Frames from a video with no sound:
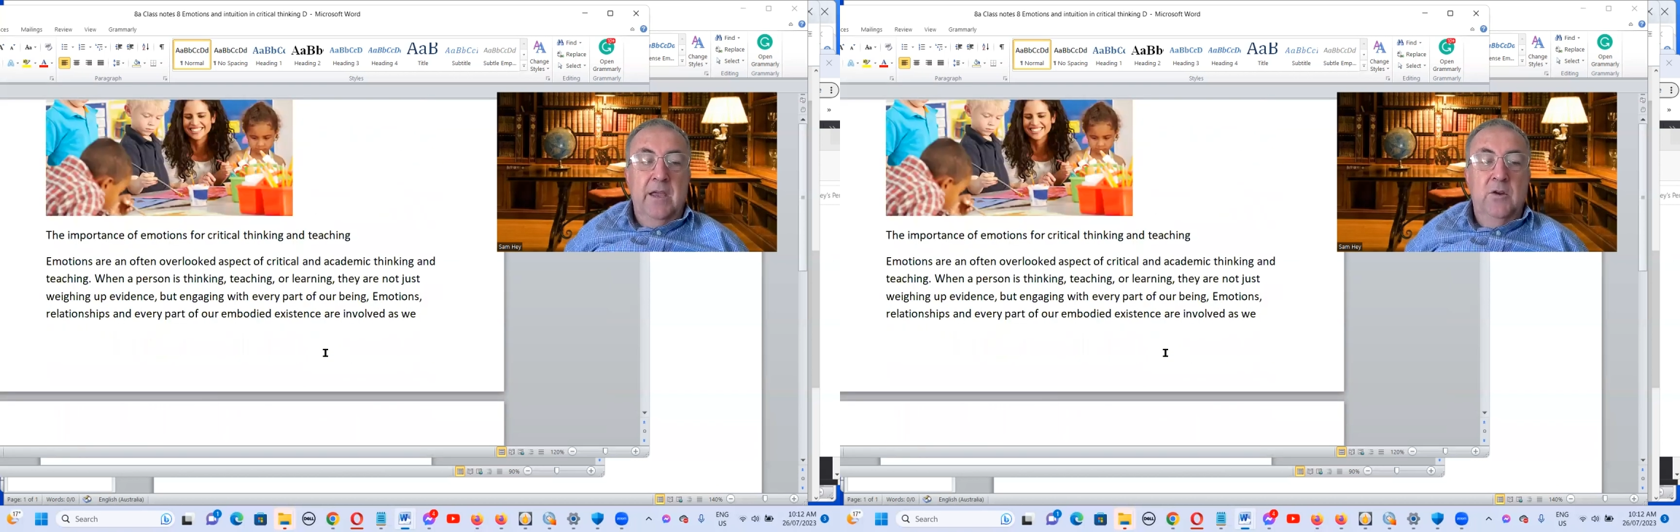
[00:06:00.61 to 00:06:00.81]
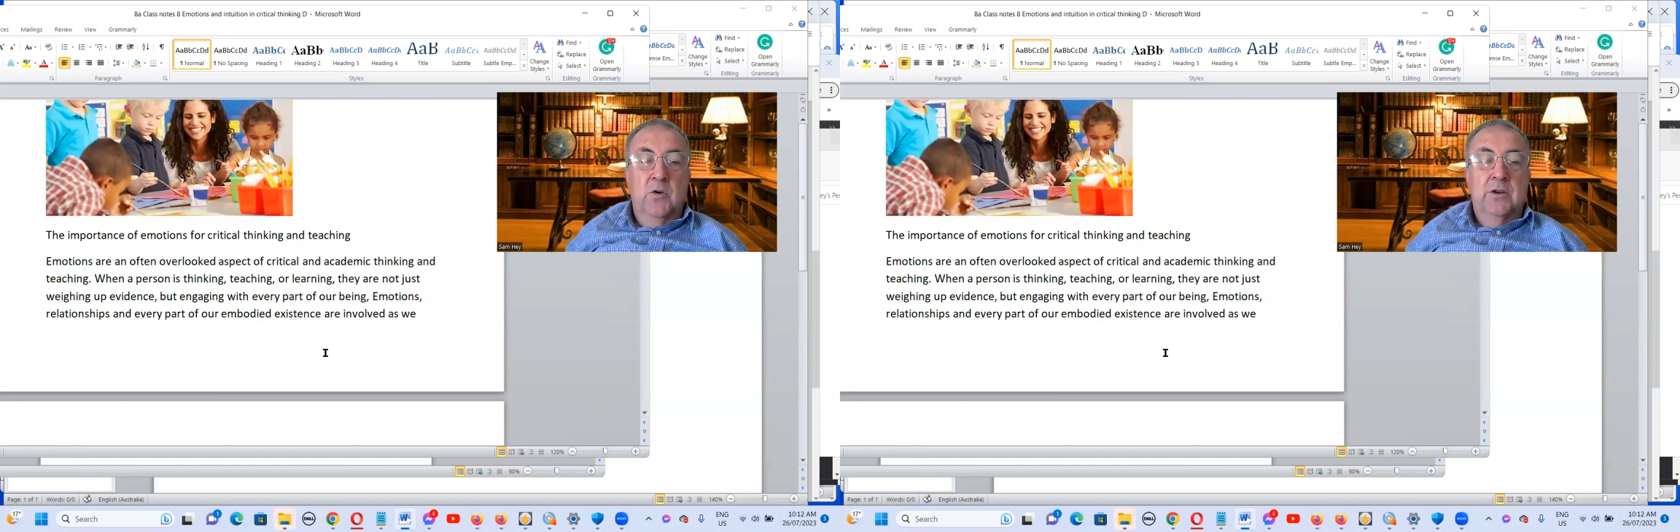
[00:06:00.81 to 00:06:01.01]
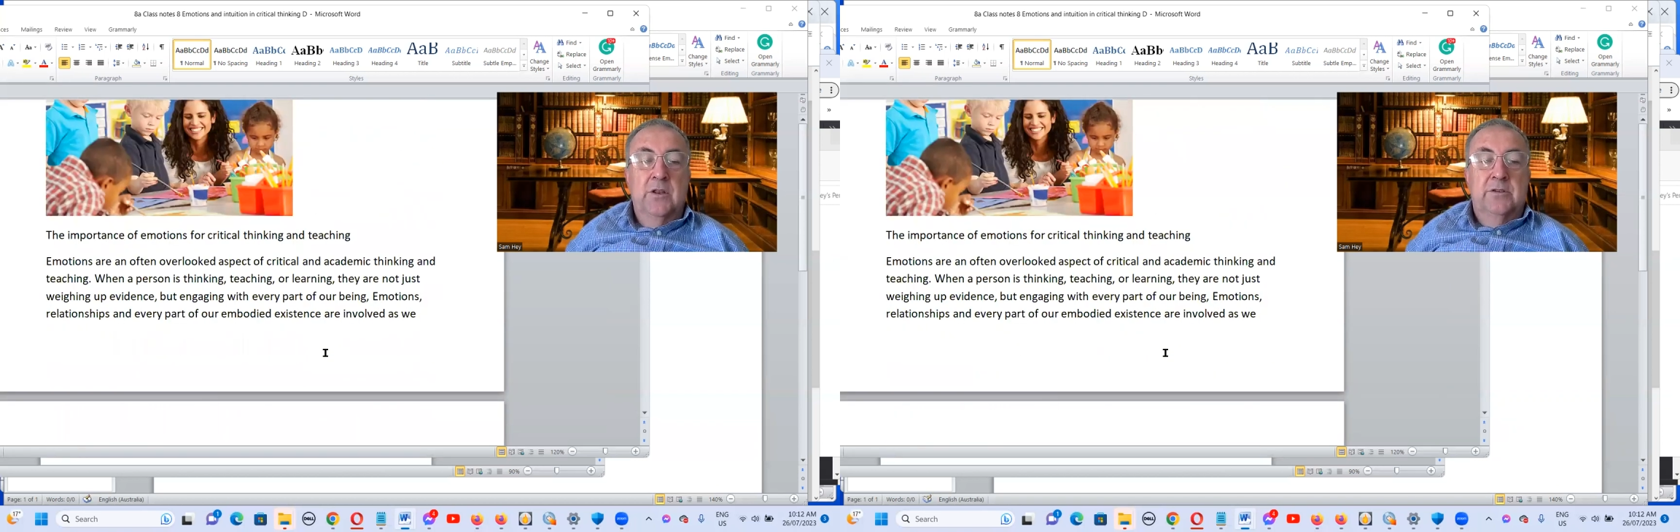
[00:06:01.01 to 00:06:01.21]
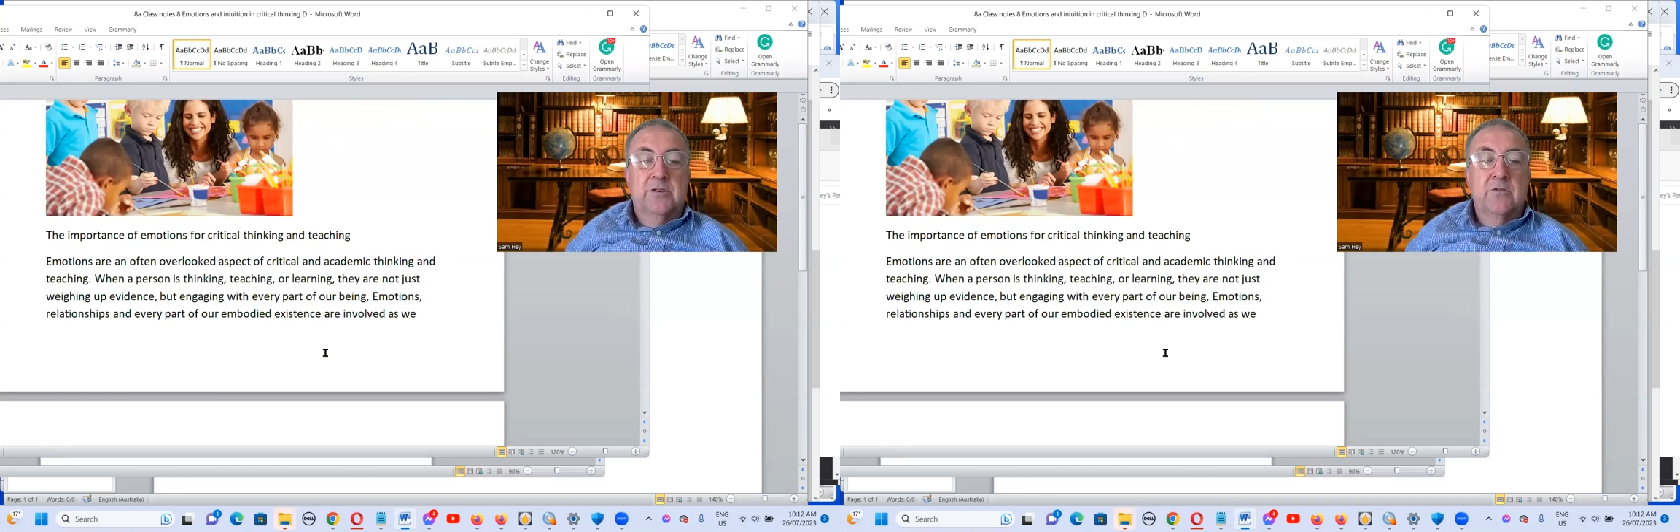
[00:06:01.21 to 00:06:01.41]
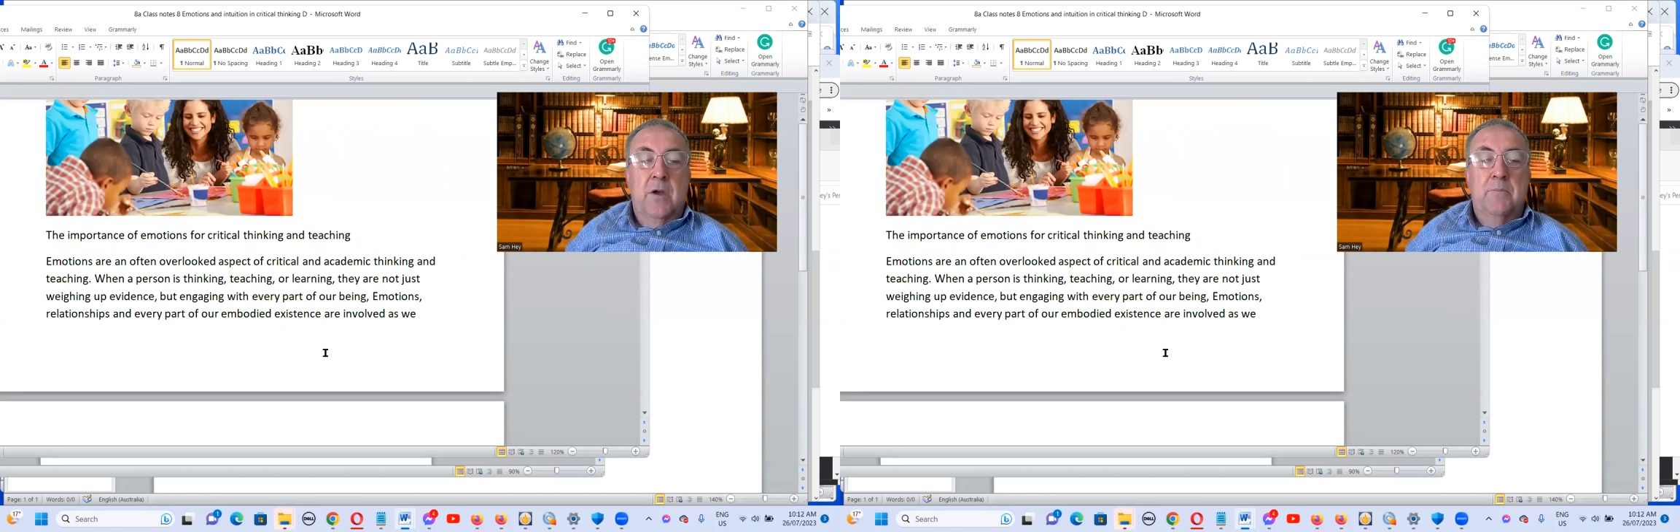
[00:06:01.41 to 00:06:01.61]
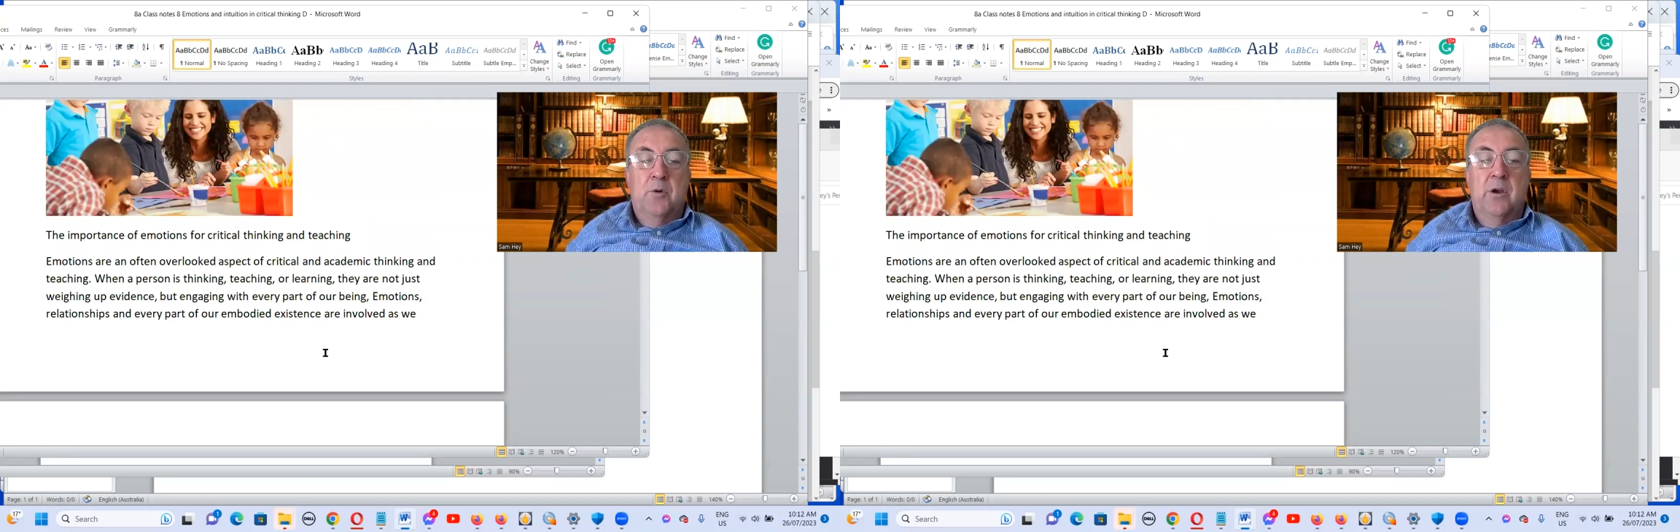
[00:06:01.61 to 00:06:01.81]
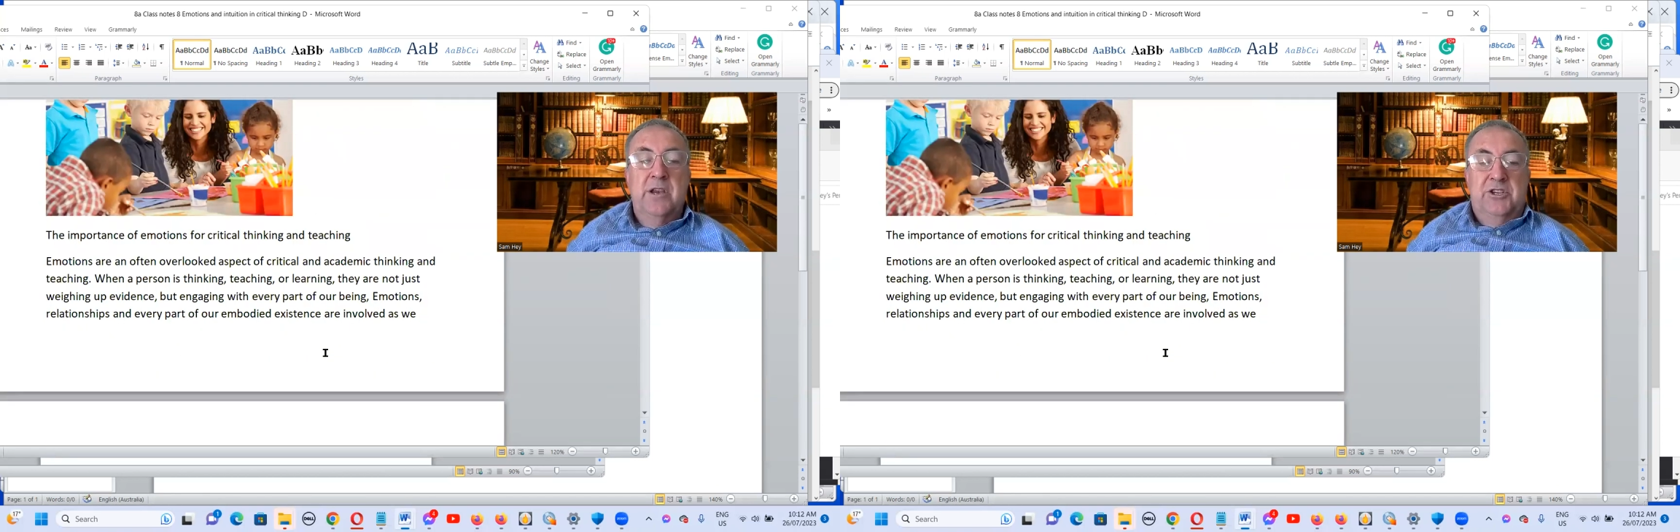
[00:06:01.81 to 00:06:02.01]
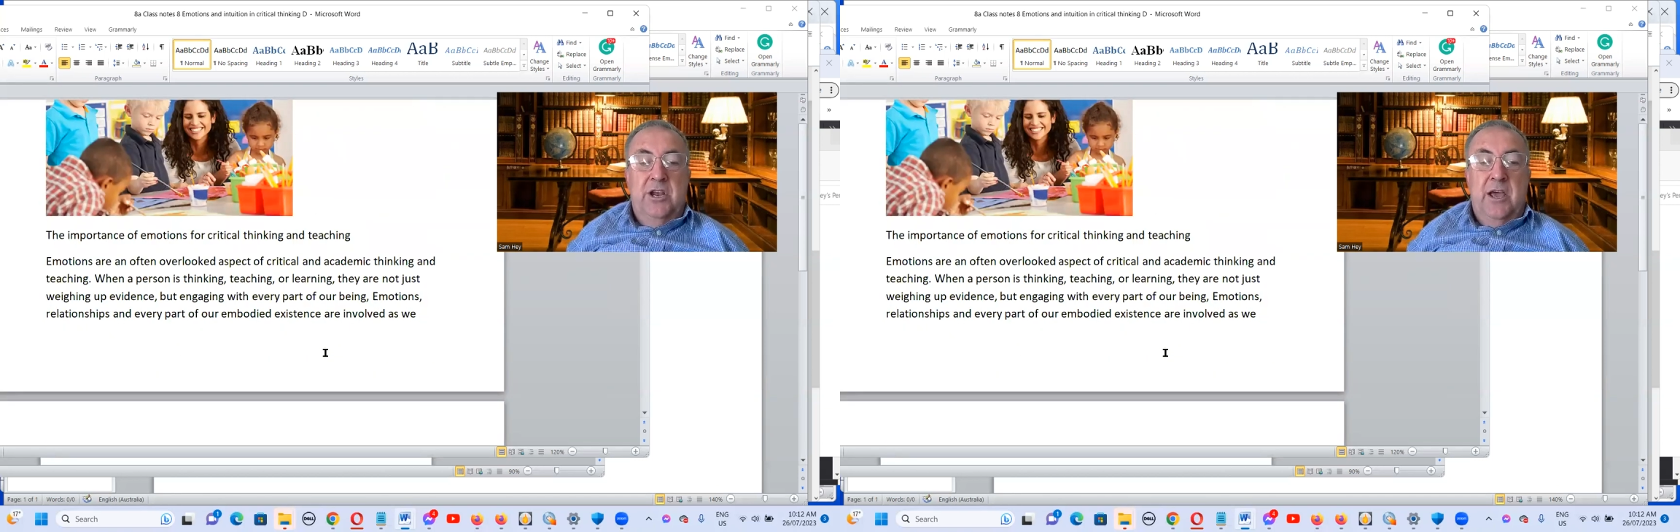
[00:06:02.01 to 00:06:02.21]
in order to
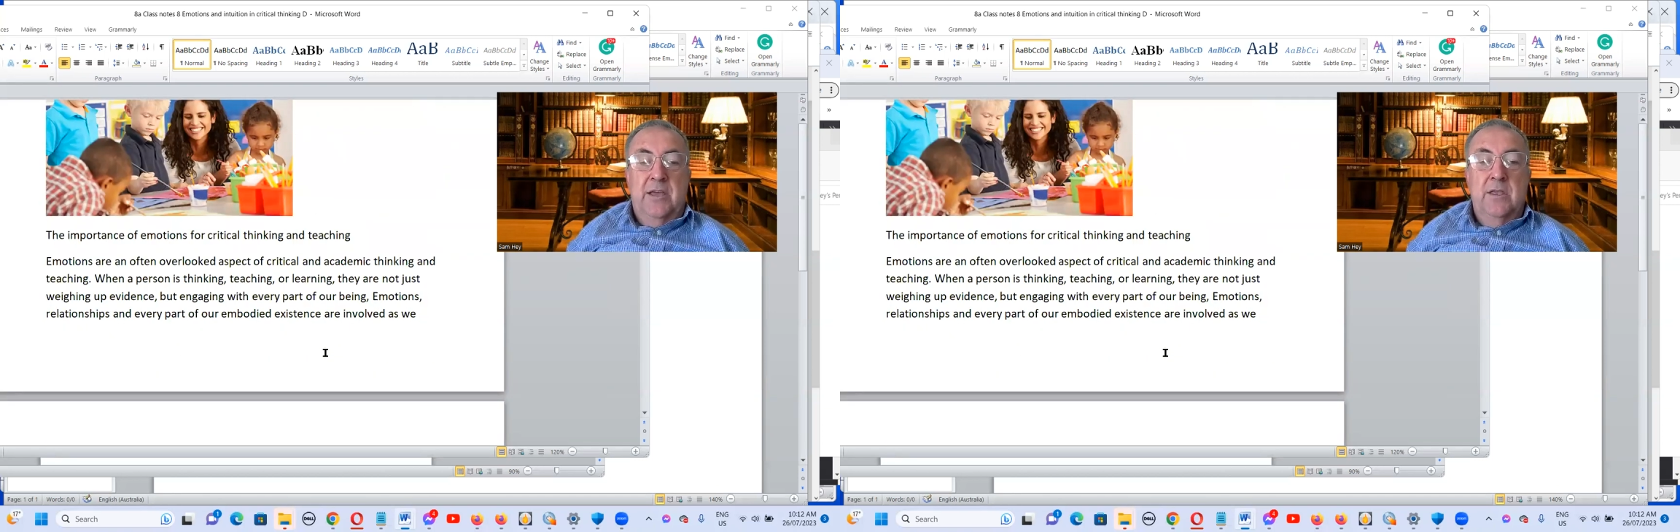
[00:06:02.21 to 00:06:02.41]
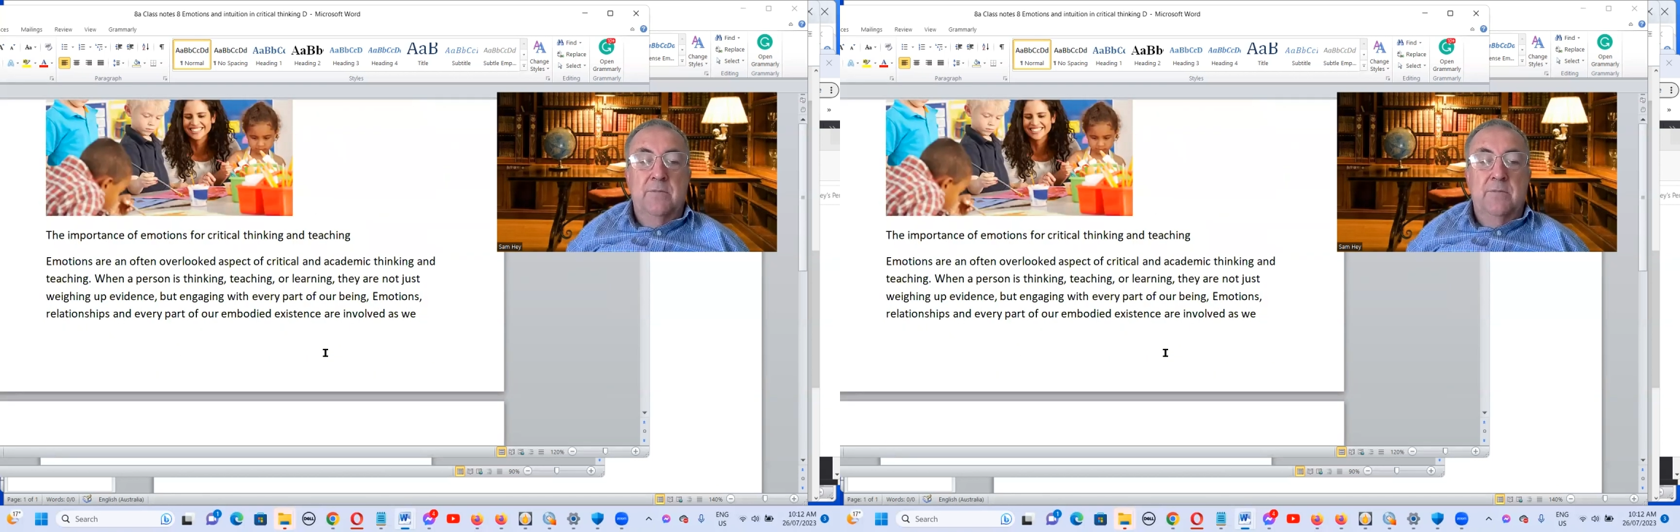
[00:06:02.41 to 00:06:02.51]
appreciate